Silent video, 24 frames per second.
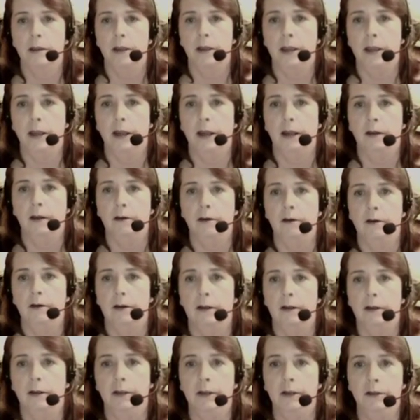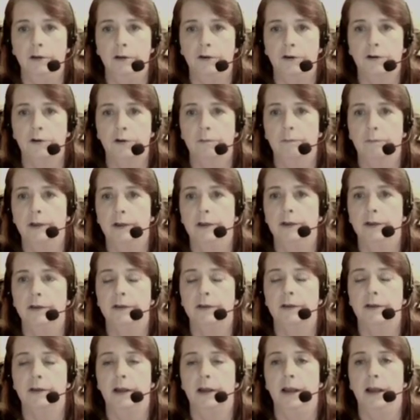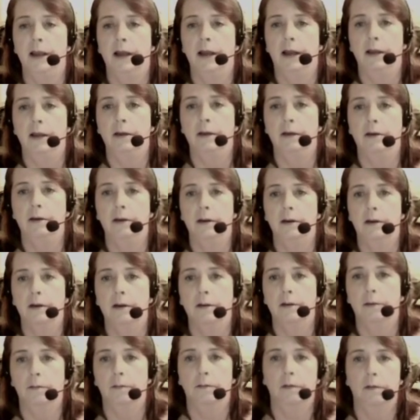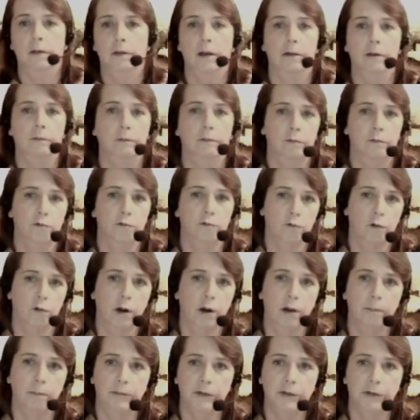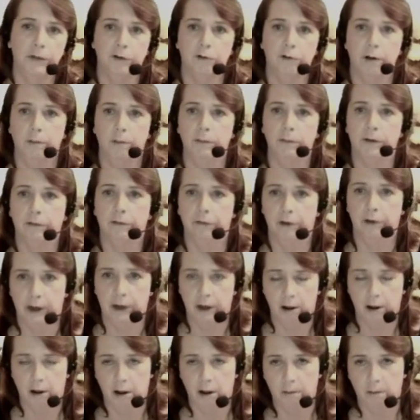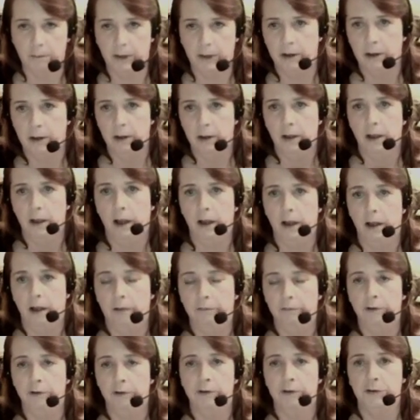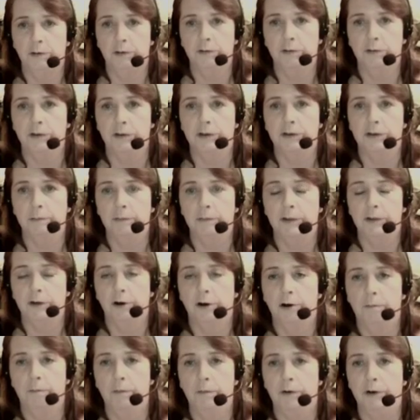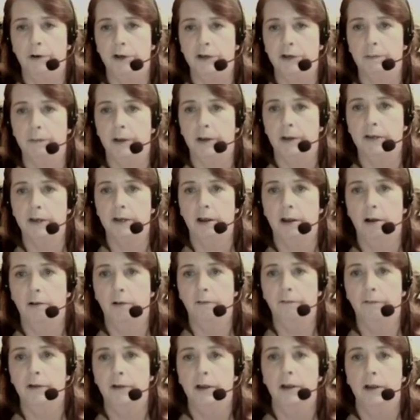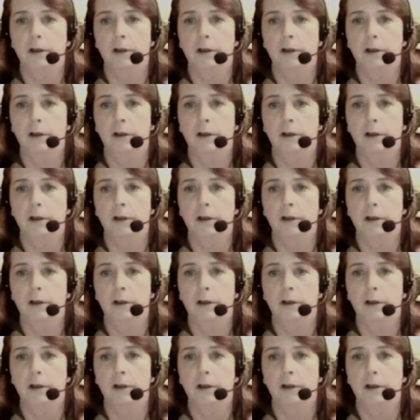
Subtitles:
and instruments and drums. Drums are very common. I've used those in some ceremonies myself.